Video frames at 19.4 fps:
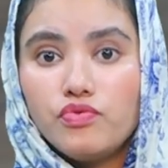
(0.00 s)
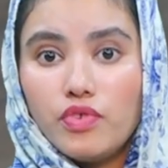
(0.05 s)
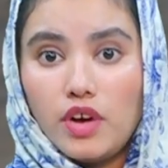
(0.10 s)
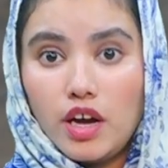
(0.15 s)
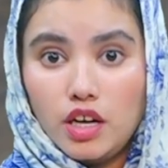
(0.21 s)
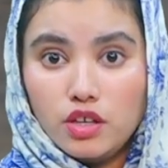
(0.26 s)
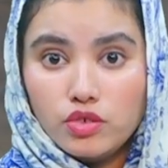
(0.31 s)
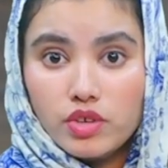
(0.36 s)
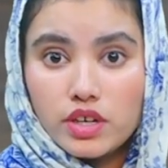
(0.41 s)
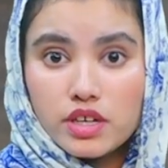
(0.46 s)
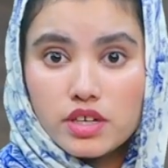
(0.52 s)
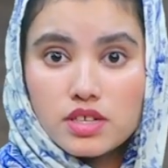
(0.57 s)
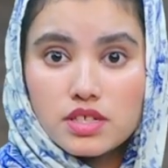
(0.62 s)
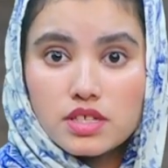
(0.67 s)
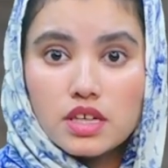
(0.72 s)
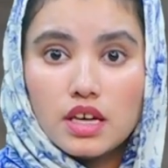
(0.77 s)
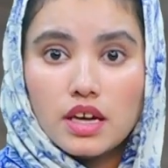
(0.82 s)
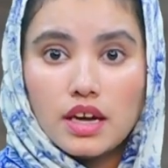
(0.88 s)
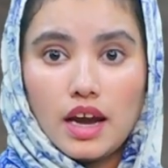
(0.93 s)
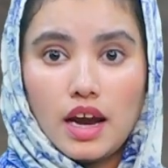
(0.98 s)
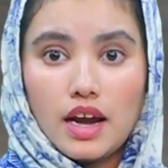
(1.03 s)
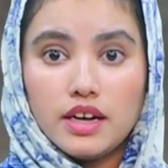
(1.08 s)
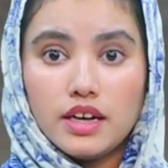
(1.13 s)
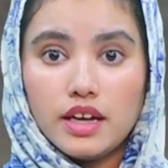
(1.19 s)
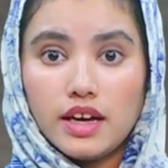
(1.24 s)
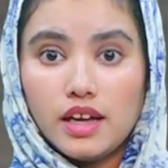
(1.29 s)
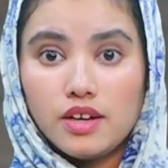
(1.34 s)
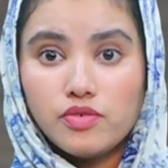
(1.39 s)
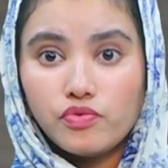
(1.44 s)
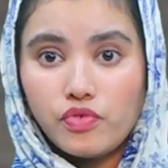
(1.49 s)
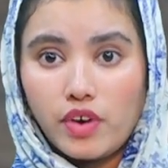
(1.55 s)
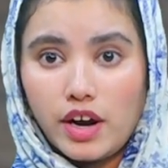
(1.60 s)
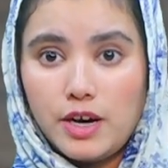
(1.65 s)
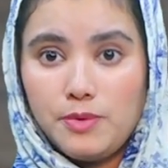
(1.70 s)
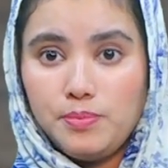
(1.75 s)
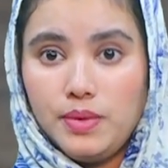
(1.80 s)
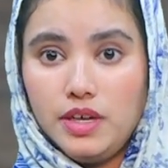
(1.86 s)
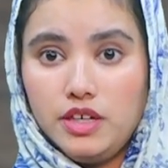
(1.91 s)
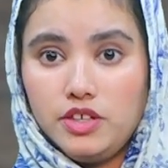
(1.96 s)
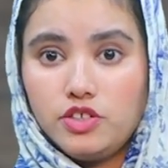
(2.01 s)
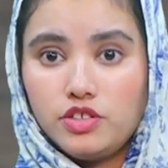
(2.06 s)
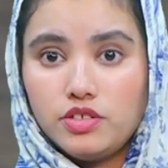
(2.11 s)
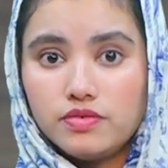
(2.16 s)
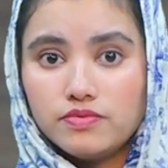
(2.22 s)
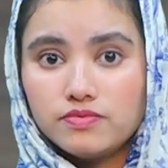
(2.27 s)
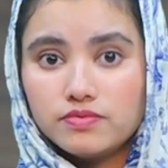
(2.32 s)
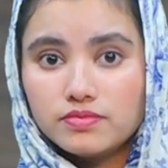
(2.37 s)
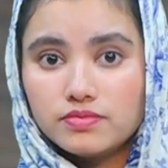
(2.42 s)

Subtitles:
failures, and environment.